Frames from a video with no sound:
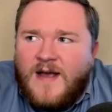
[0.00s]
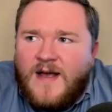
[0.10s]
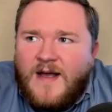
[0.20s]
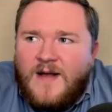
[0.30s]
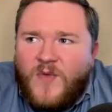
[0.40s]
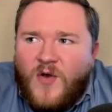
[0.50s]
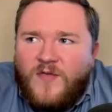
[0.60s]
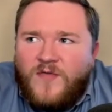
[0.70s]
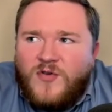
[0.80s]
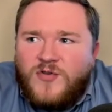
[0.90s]
on
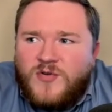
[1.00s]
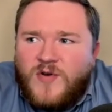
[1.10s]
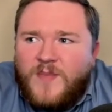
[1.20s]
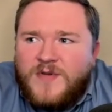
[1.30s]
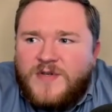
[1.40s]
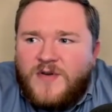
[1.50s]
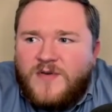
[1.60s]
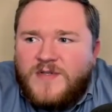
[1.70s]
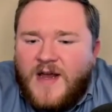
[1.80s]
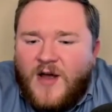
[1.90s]
a future
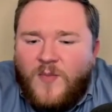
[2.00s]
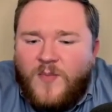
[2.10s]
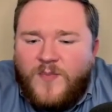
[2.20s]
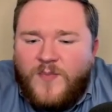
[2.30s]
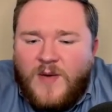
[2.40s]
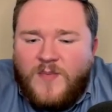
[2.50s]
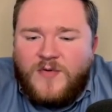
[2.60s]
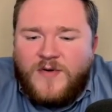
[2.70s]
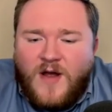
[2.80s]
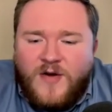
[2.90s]
episode to help
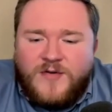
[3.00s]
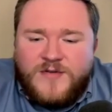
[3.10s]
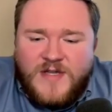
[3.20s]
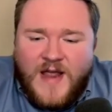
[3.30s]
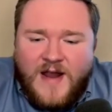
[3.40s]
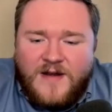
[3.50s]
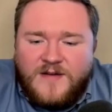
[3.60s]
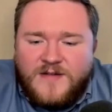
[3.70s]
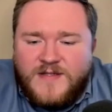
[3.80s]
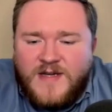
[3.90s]
people to
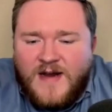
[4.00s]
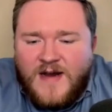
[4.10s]
understand, because